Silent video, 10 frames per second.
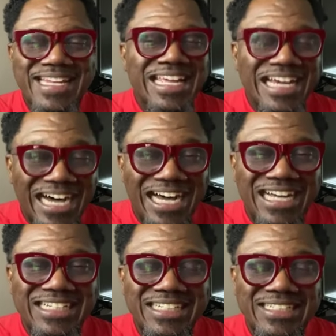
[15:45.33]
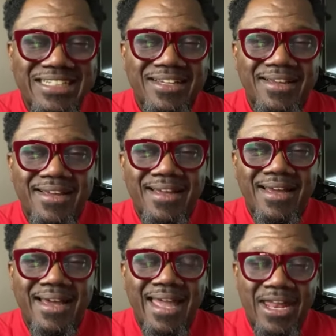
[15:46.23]
that God
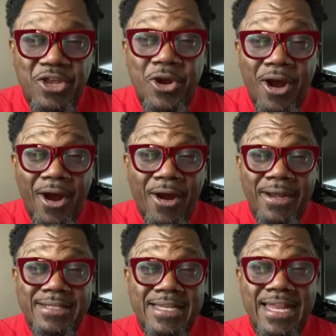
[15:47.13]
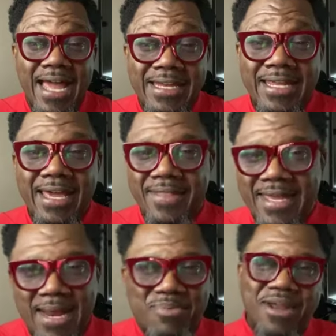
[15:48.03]
and your heart is aligned
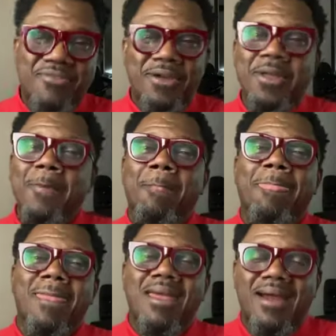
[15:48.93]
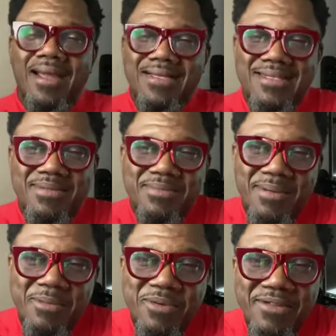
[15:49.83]
together. Can I pray for you? All right, because I'm
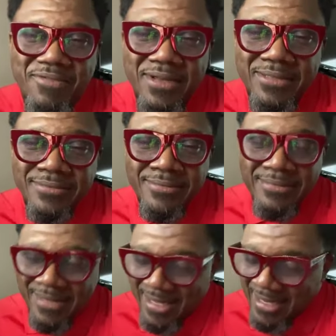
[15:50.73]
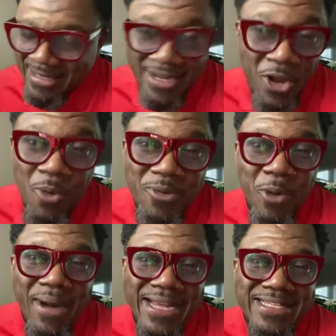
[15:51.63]
gonna pray for you.
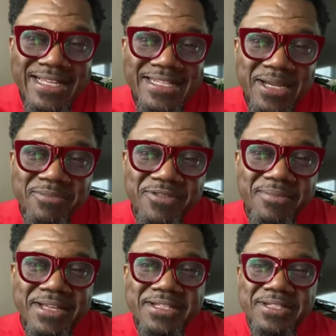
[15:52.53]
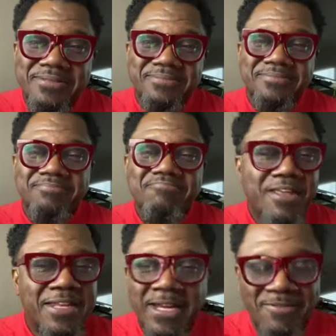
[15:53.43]
Nobody's exempt from this.
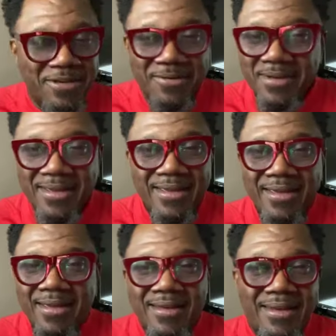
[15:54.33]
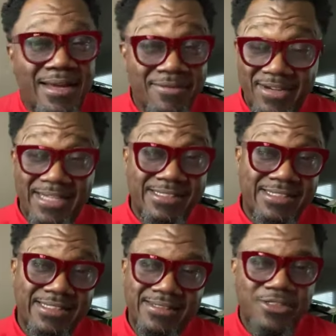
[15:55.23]
None of you, none of
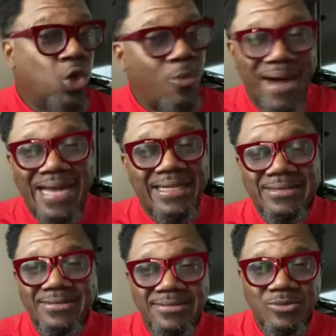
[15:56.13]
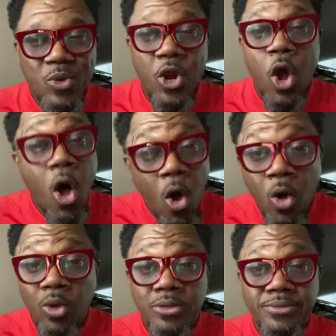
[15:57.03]
us, nobody. We're
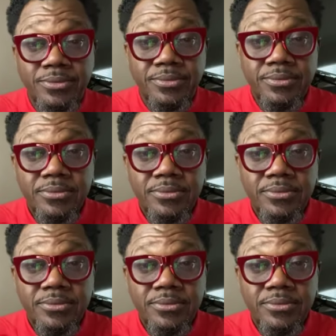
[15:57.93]
all